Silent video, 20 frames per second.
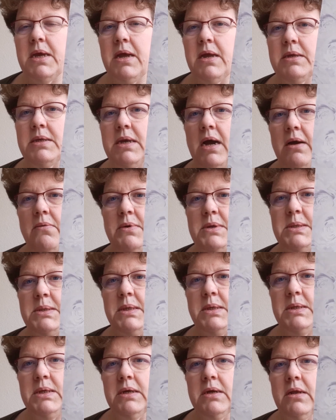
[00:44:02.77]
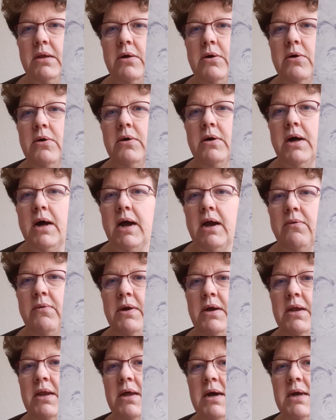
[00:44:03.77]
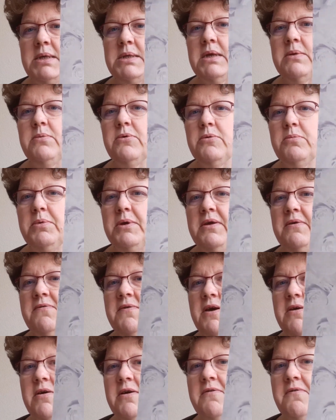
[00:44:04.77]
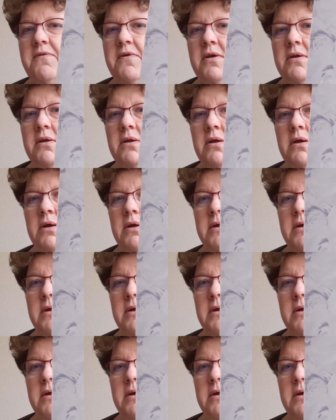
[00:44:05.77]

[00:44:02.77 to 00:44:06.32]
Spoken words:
as I was stitching along, I realized it would be very fun